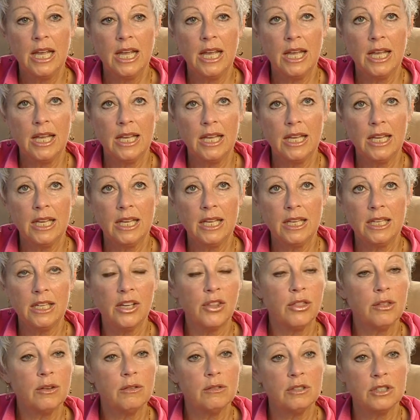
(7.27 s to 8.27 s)
and
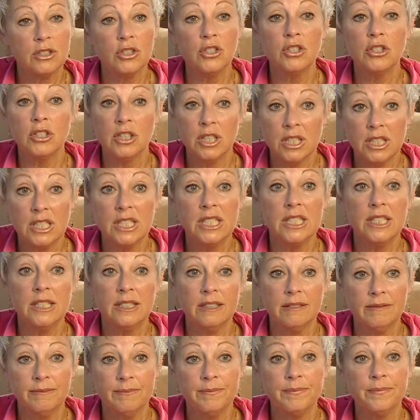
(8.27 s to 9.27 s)
I thought it was a good idea.